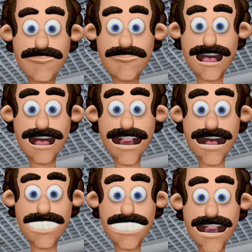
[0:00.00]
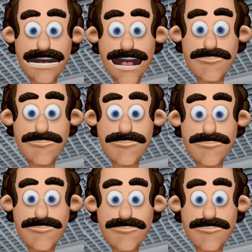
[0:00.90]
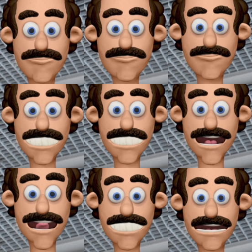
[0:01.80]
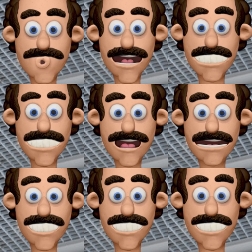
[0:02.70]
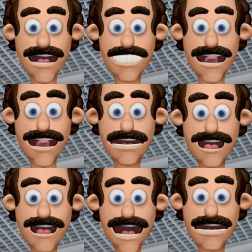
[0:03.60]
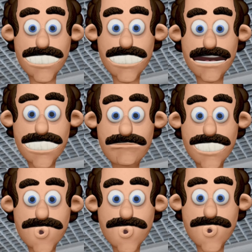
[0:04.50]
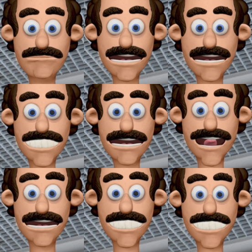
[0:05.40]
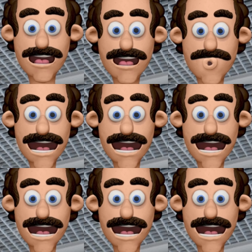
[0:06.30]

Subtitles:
Thermal insulation. False ceilings create an additional layer of airspace between the main ceiling and the room